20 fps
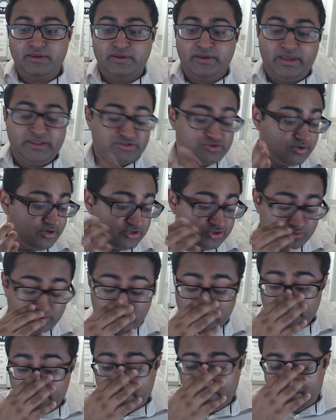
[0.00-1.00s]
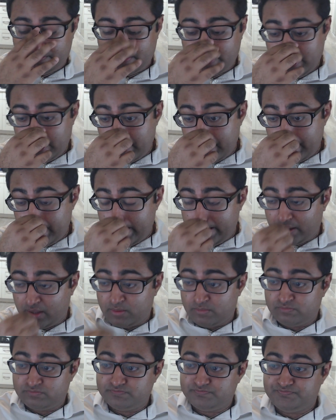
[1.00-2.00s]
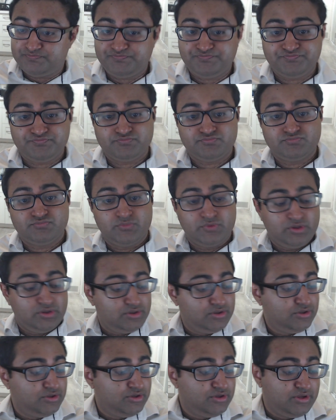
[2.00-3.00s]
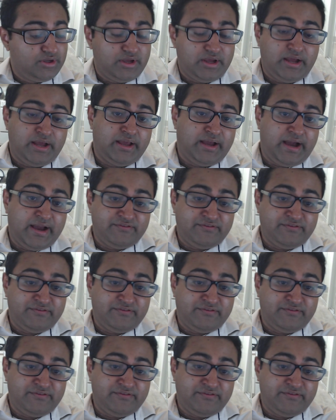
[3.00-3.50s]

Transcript: And so here's what I mean. Um, I,